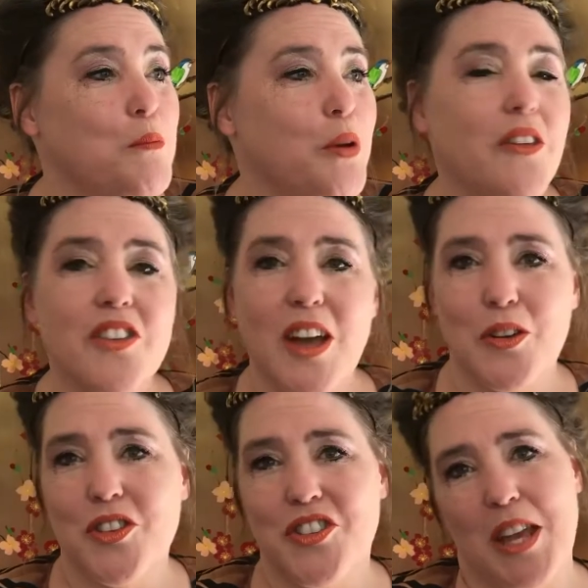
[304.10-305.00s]
putting this out
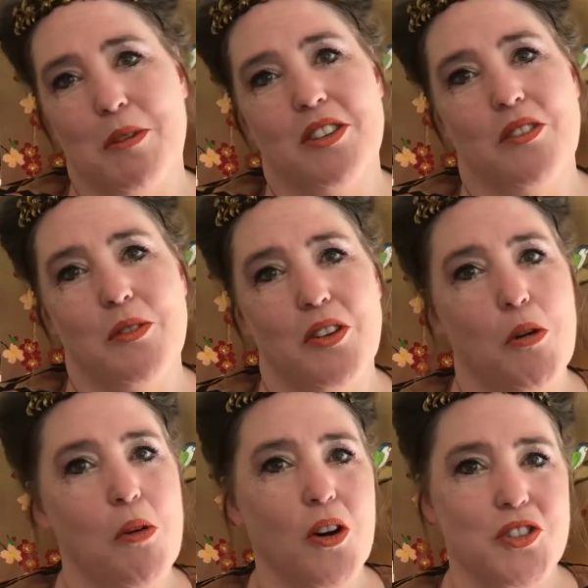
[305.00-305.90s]
to the team. It's a
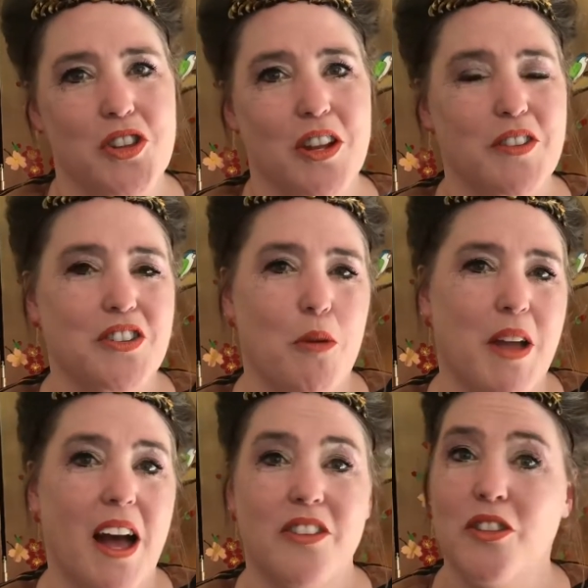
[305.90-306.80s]
homage to the lovely time we
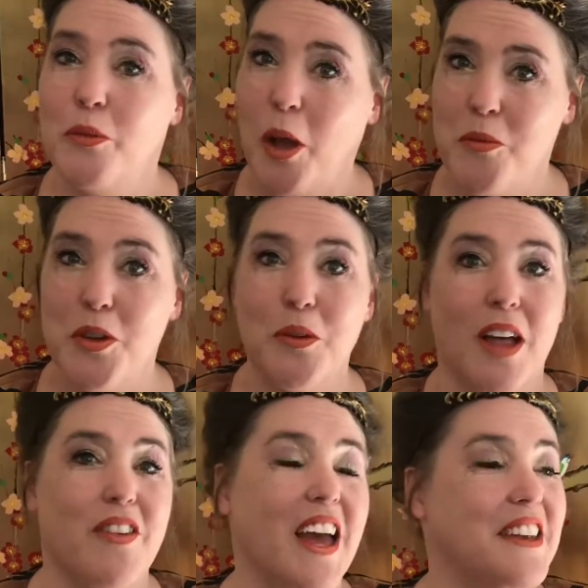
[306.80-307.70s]
had and that hopefully we'll
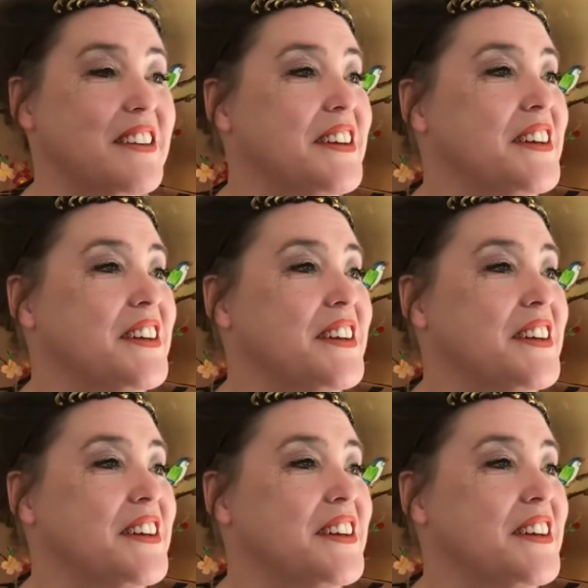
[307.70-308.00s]
have again.